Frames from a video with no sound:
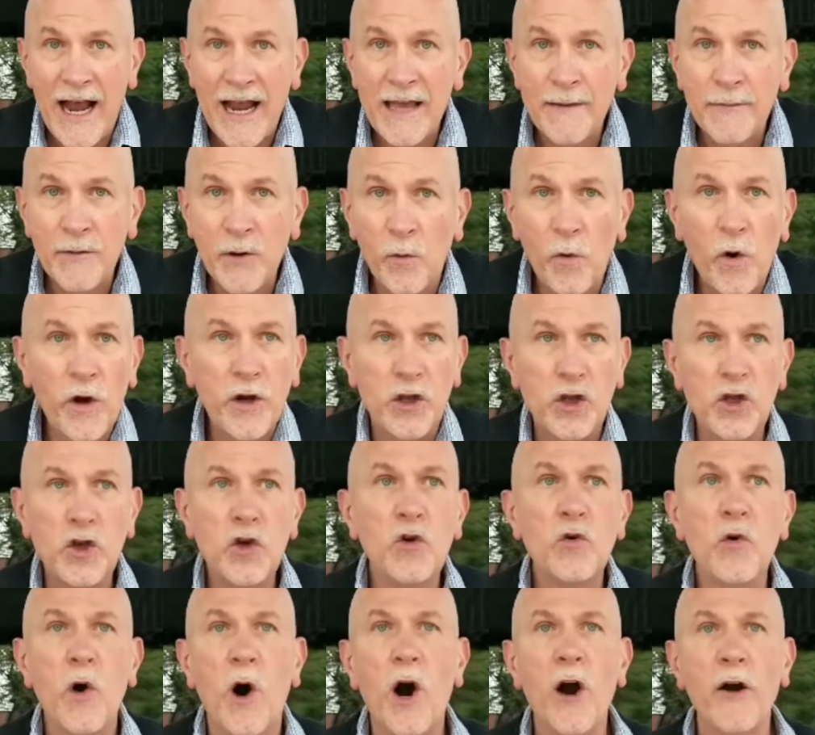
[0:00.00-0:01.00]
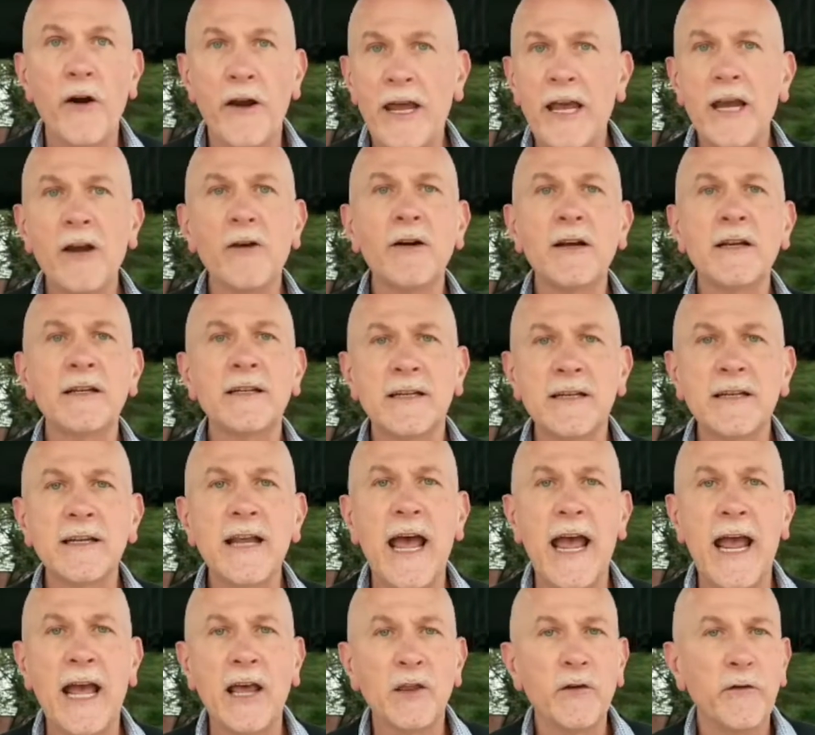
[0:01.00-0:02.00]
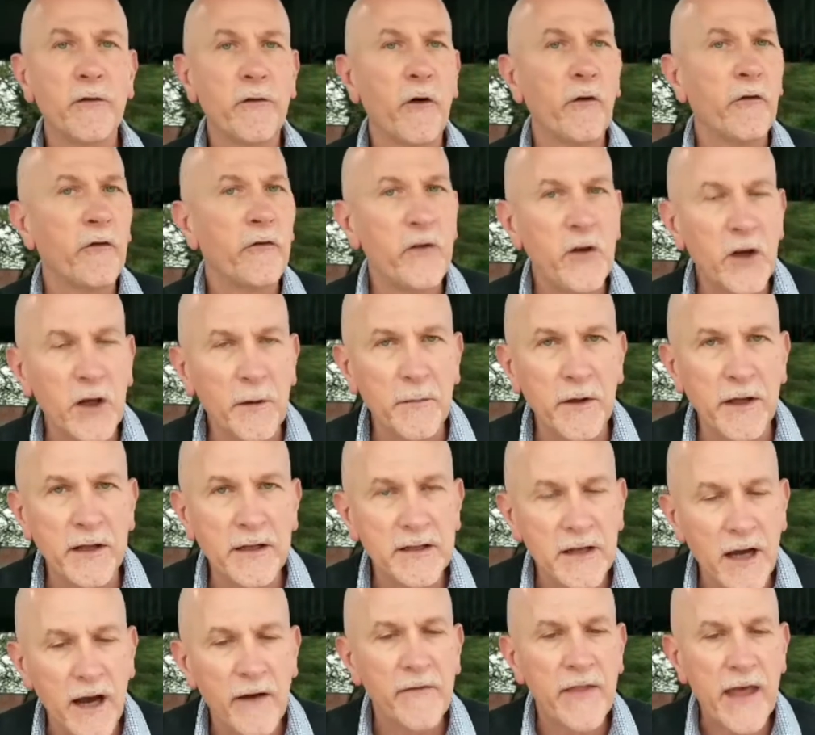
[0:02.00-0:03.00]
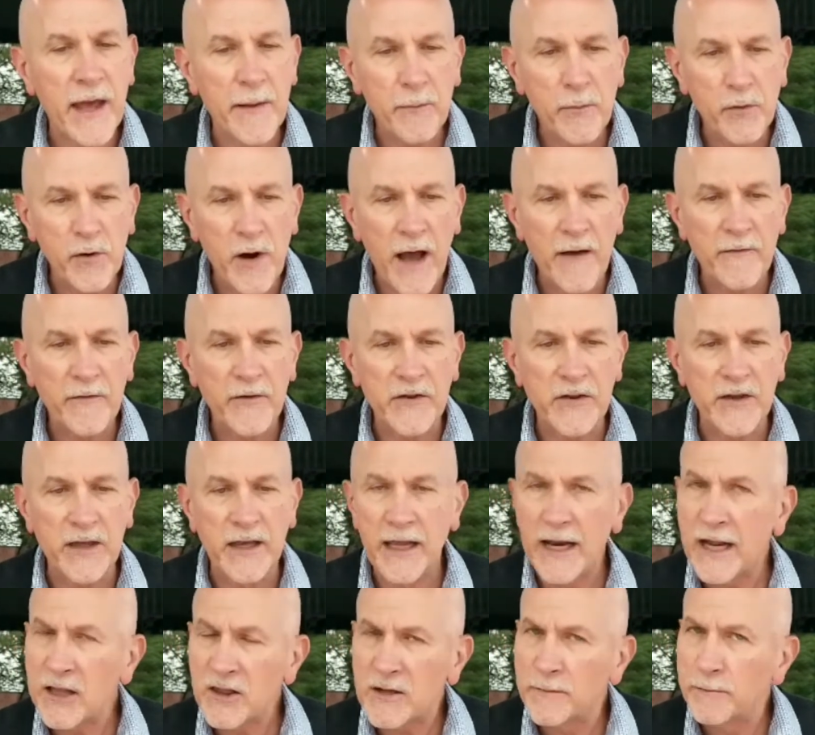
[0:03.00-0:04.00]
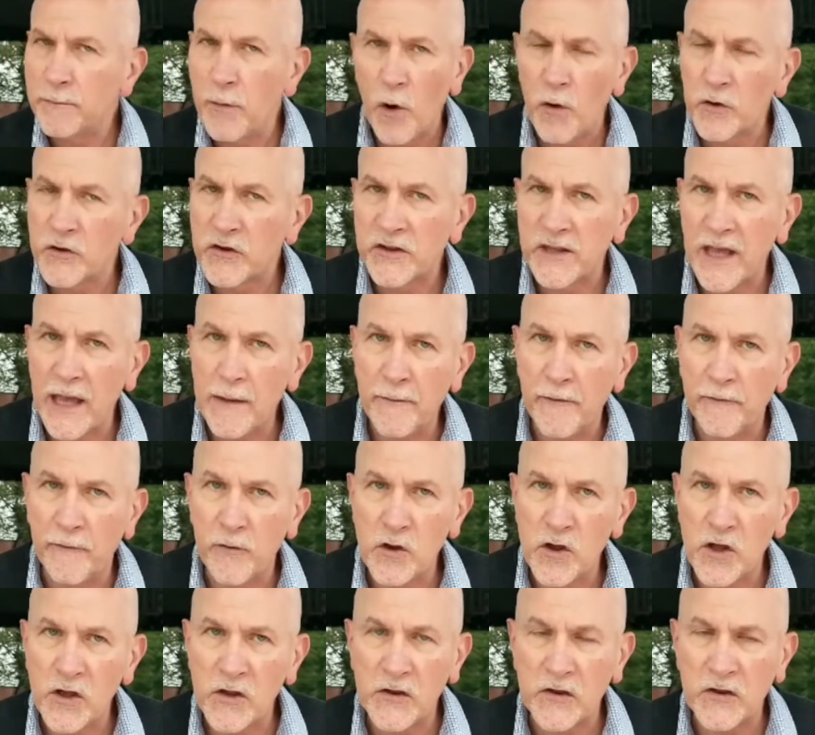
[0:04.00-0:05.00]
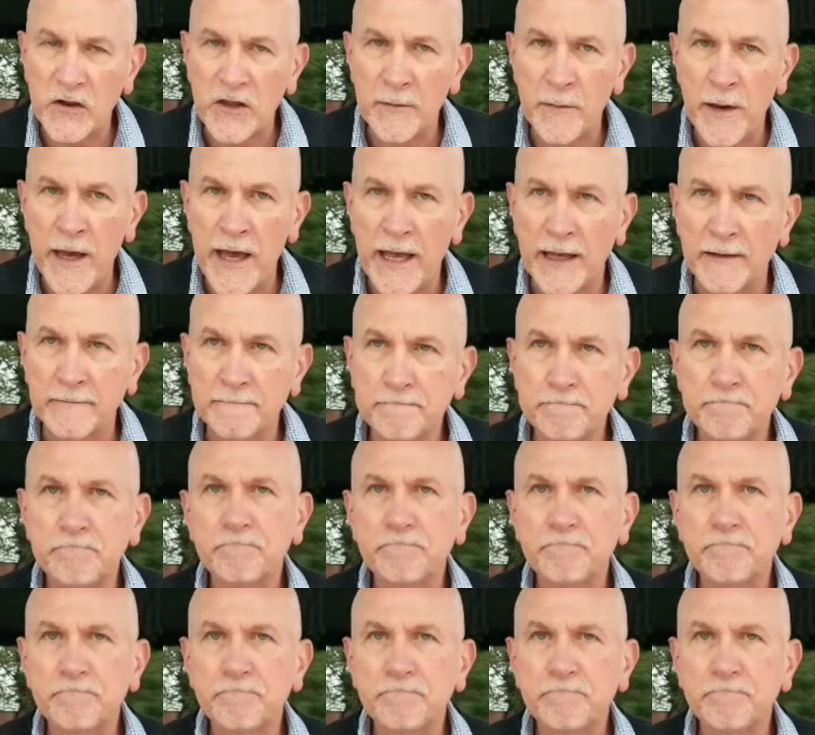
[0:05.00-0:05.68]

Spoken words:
the one. You are hearing today the fulfillment of that prophecy." And it's a bold statement for Jesus to make.